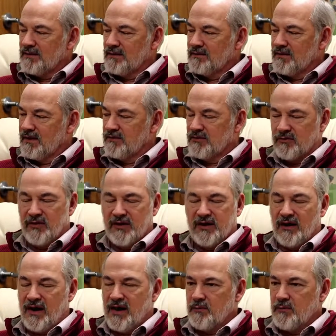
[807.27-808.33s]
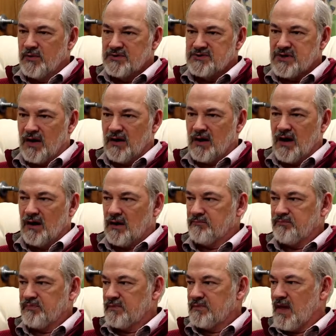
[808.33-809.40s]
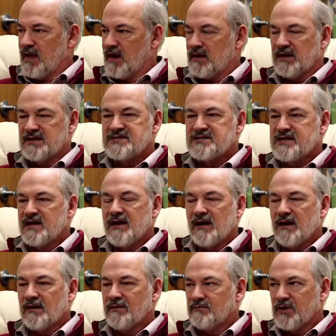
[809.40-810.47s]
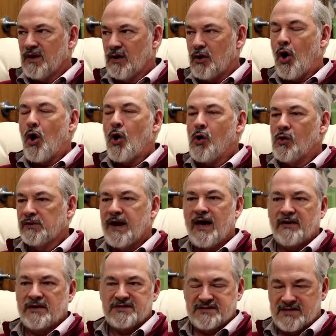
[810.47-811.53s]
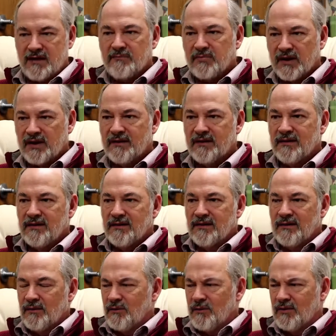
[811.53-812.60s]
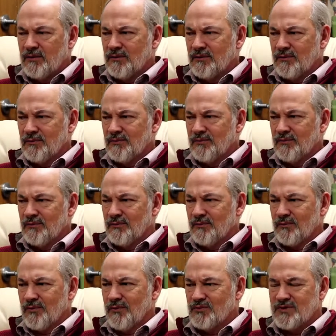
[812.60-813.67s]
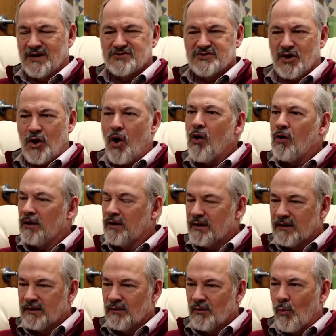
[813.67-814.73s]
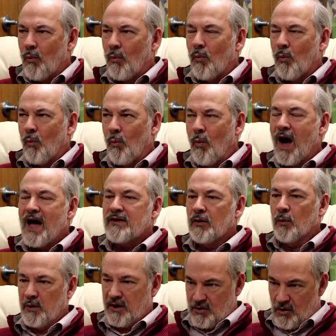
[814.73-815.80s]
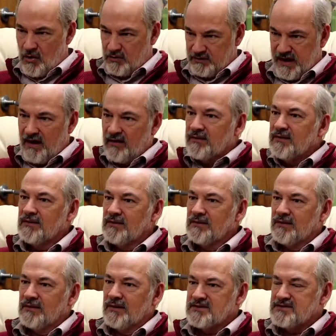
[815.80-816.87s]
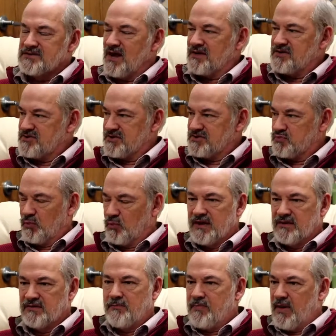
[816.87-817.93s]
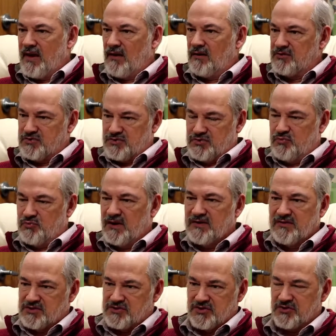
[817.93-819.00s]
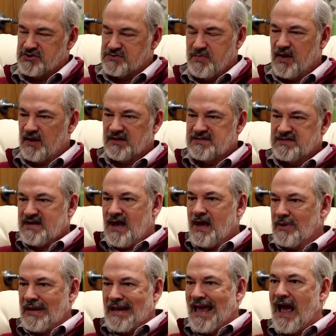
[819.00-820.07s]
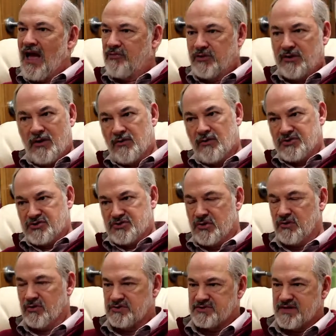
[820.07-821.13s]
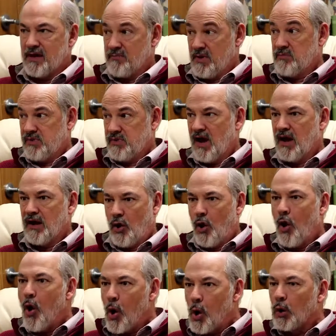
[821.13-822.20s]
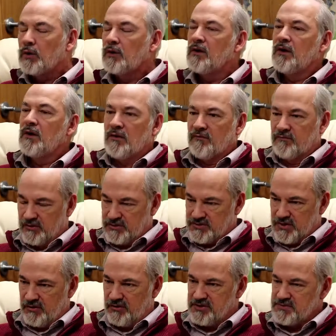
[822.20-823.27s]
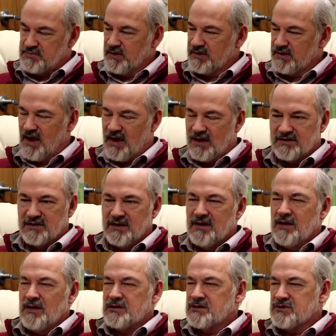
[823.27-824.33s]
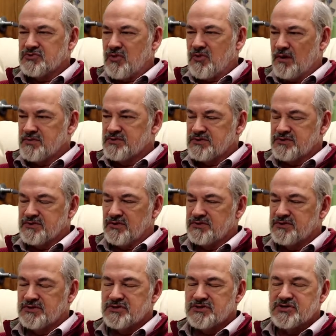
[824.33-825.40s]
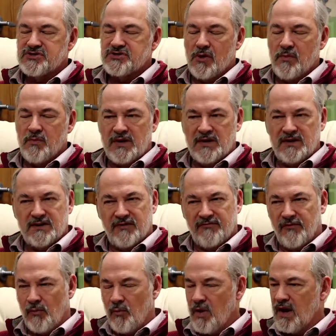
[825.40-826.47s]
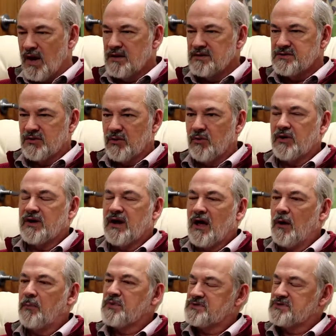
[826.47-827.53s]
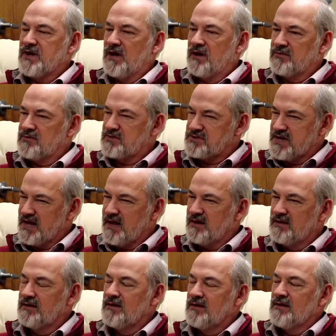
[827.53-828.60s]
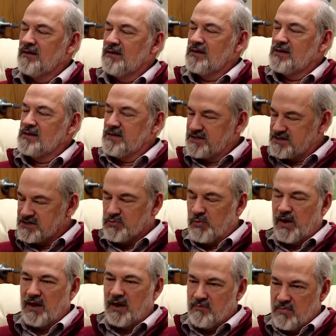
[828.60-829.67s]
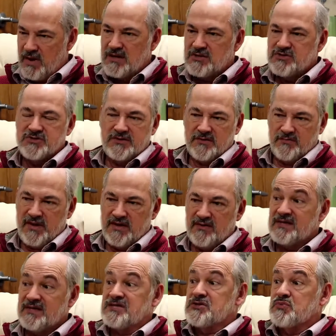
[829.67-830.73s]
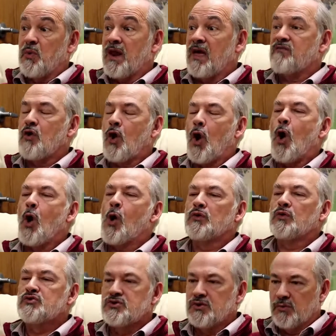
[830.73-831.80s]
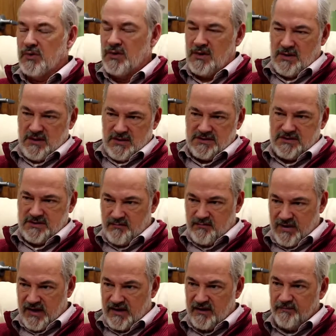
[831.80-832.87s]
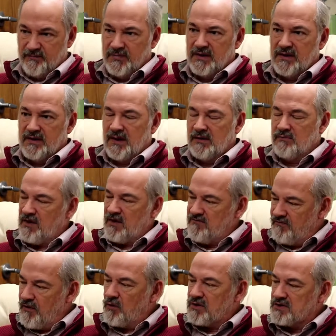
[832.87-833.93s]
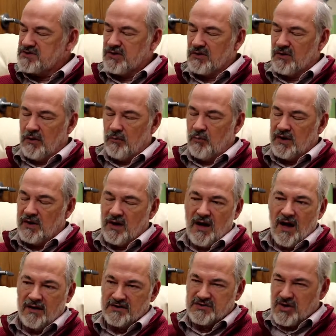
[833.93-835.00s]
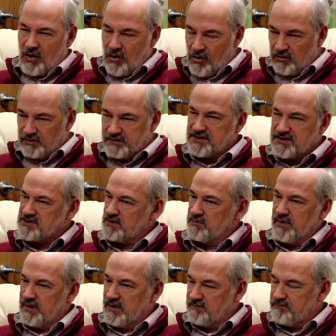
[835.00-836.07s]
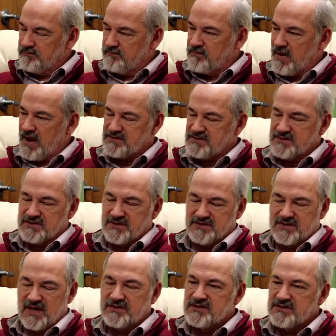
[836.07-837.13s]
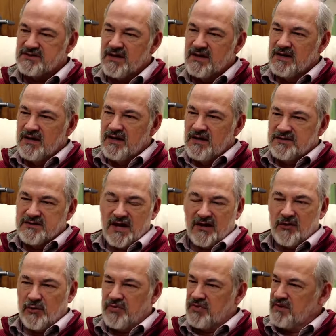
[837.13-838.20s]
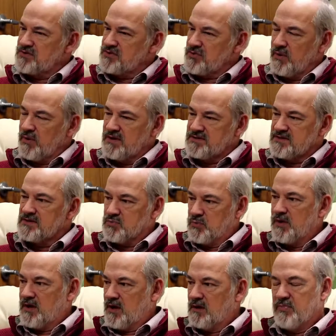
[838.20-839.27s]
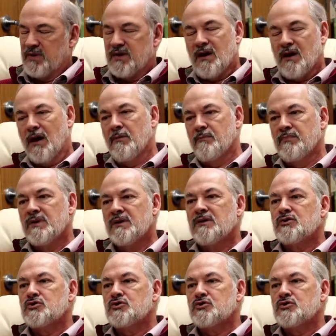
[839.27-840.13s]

in, in the Greek language, a, a ecclesia, a called out assembly, well, who does the calling and why are we called out? It's not just ring the bell, ring the church bell, it's time to gather to go to church. That may be a call for church, but God describes the church in so many different ways in order to help us to understand this is what I made you to be, this is what I've called you to be. And by focusing on what God has called us to be, passages such as 2 Corinthians 3 says, we can become